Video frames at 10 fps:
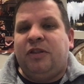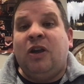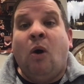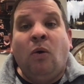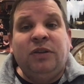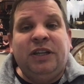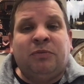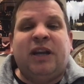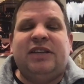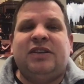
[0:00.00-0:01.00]
The only
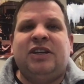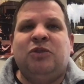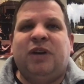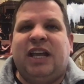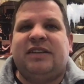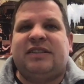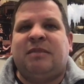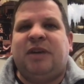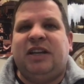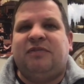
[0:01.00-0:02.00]
reason you would hit
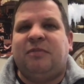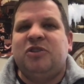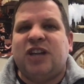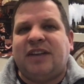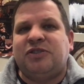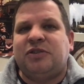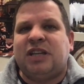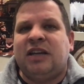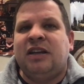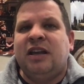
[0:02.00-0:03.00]
somebody from
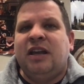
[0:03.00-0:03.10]
Chesterton